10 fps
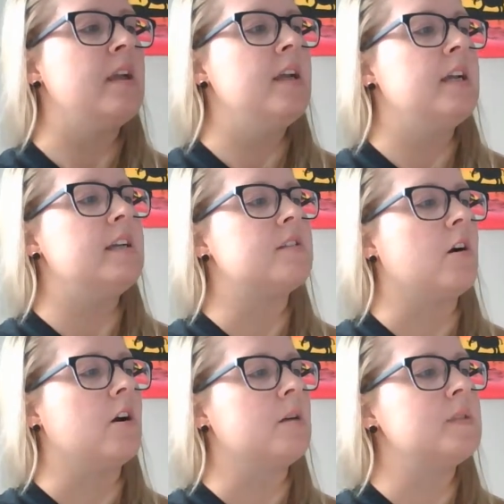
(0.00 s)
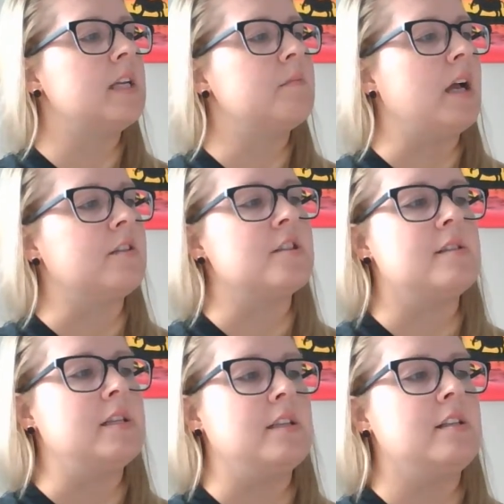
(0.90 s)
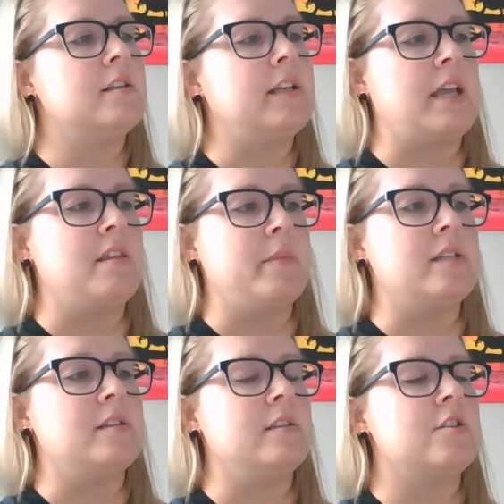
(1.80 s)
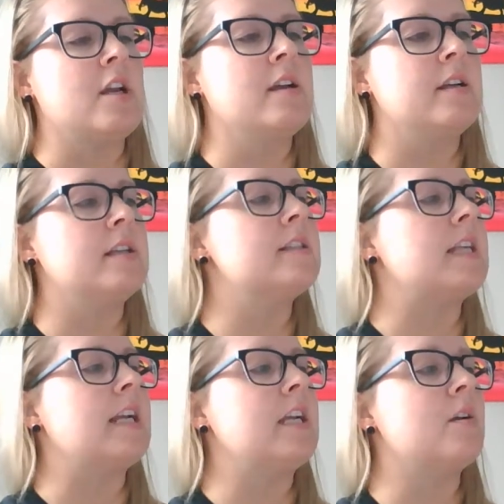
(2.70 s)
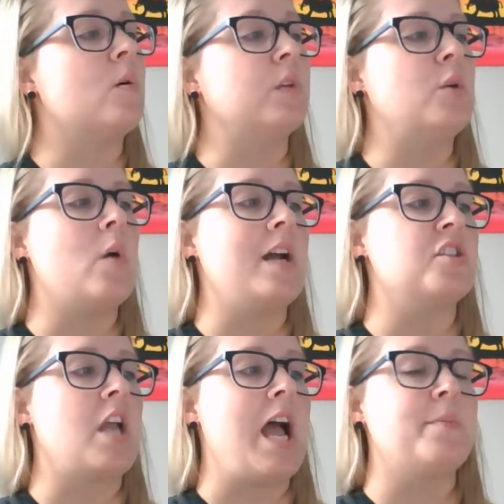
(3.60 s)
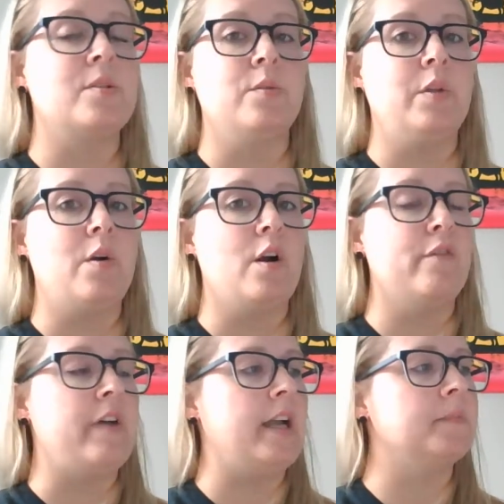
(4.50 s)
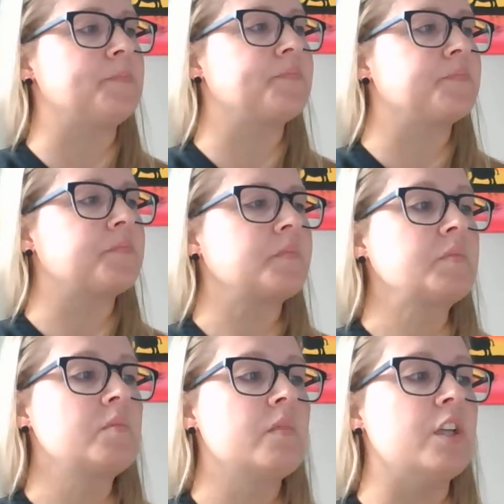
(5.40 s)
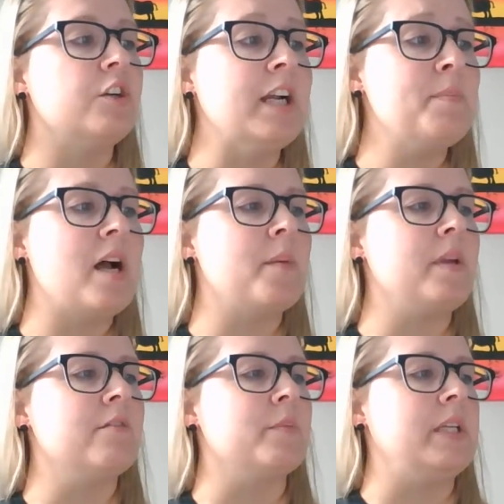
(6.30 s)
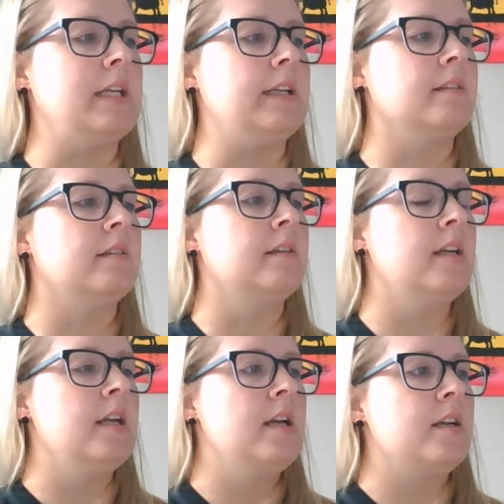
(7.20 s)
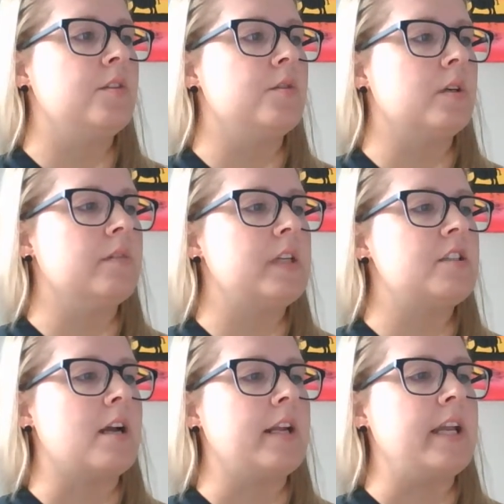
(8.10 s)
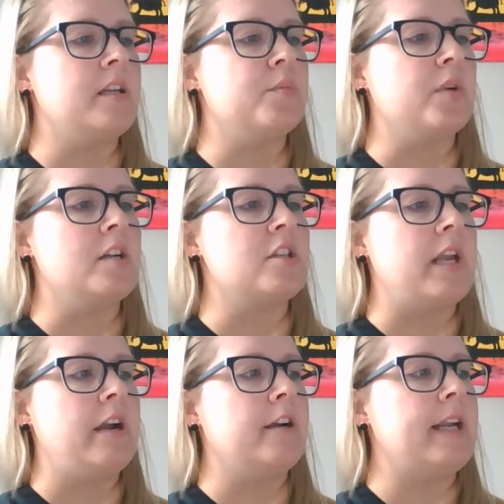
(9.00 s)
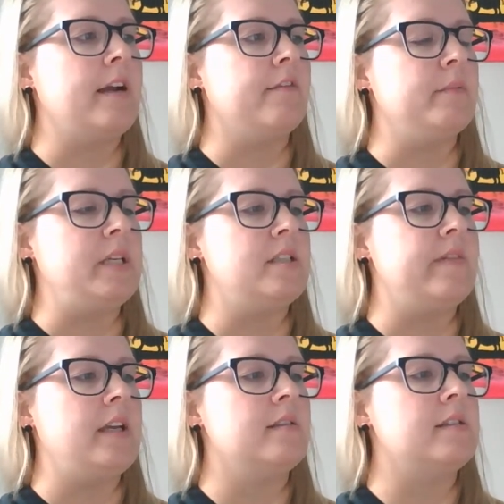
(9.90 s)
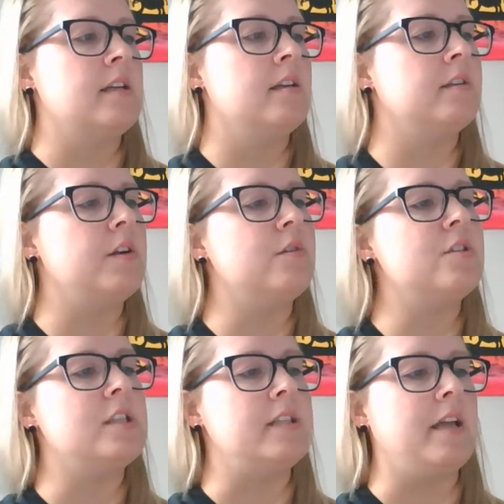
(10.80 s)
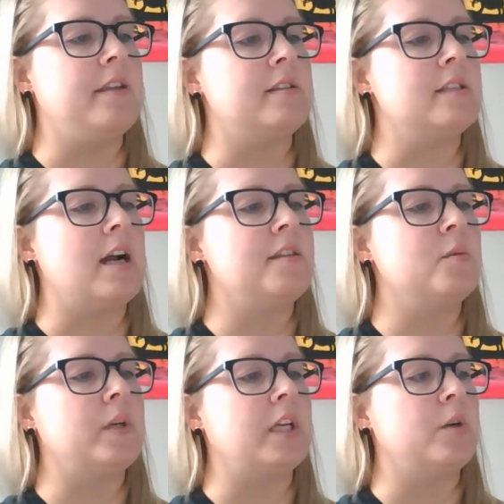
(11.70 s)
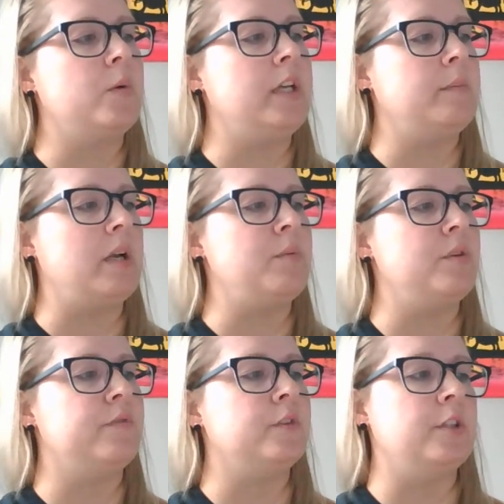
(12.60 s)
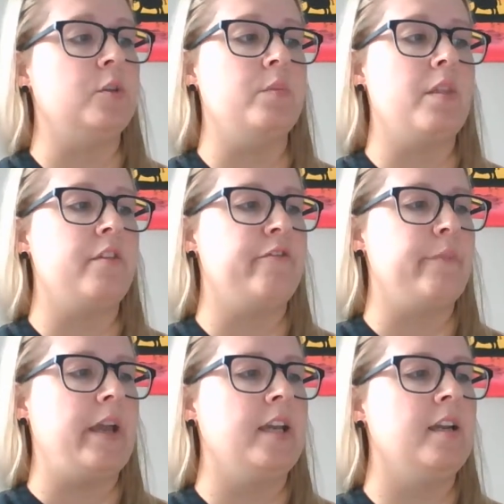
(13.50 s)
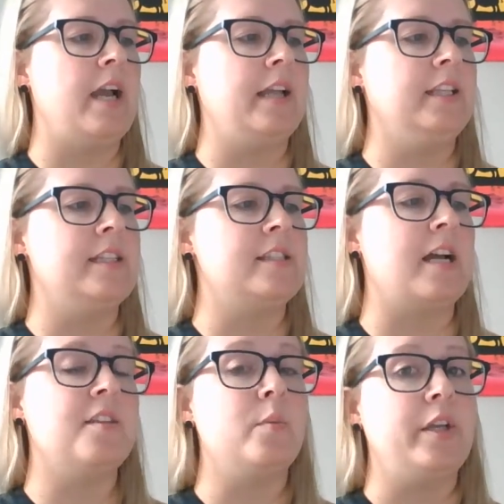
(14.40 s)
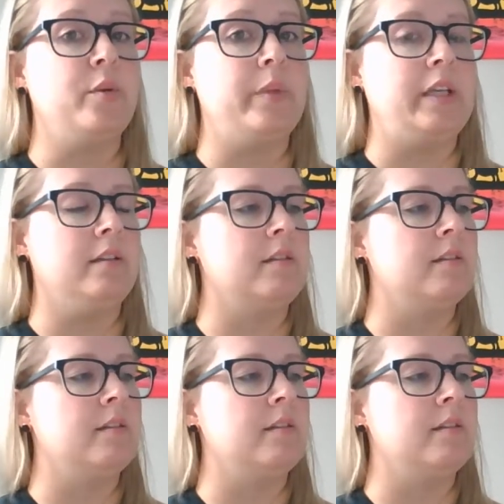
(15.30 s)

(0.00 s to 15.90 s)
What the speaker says: his arms and mouth just didn't get the message. Instead, he could only watch, absolutely horrified. "Grandma," May repeated. Eudora reached out a hand to brush an errant hair from May's face. No, she said, that's not the wicked queen, my beautiful little month of May. At least, not the way you mean.